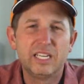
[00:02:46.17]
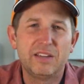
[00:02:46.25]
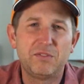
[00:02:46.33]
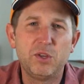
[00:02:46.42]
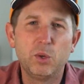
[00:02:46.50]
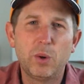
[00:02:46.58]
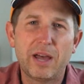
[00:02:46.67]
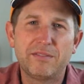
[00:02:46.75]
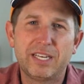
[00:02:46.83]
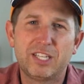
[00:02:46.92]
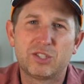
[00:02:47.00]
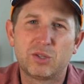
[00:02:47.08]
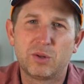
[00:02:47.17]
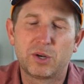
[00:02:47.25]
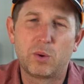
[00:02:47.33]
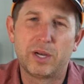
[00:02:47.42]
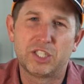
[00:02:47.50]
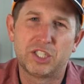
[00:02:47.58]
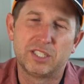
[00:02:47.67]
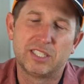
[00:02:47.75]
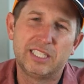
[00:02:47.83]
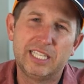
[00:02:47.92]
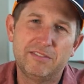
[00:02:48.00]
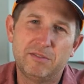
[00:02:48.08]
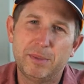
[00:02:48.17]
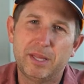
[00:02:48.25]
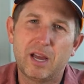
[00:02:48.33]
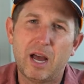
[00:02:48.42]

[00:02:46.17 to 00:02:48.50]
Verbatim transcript: If you have any solar questions, leave them in the